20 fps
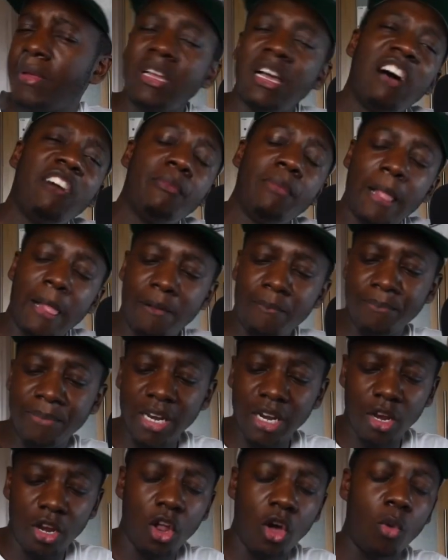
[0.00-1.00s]
I've
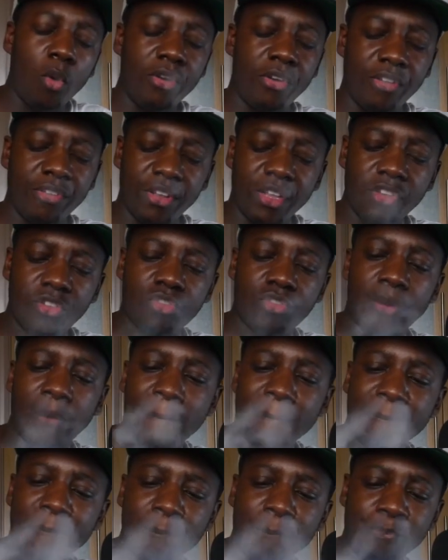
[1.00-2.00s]
built lower on this,
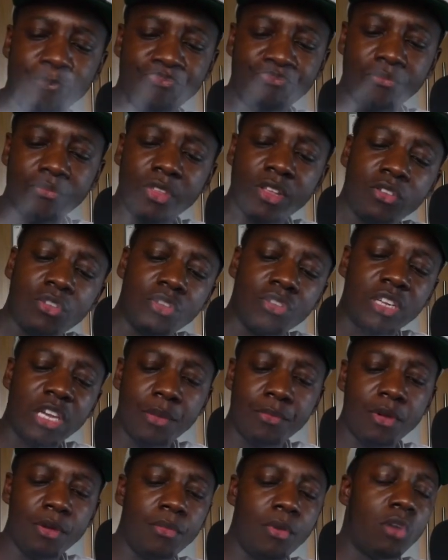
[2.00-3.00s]
so you
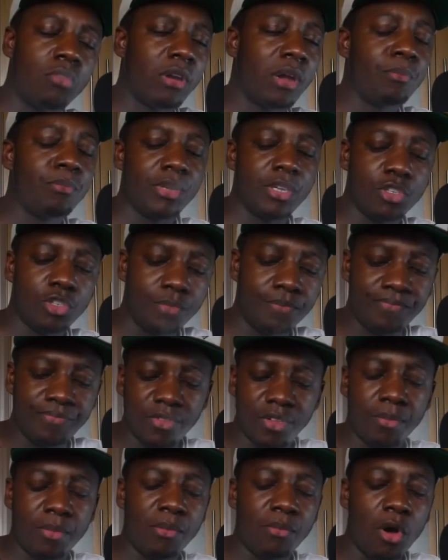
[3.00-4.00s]
get a bit more rampage,
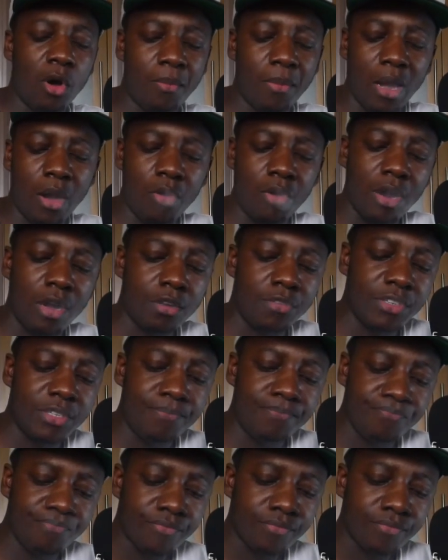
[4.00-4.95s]
a bit more power out of it.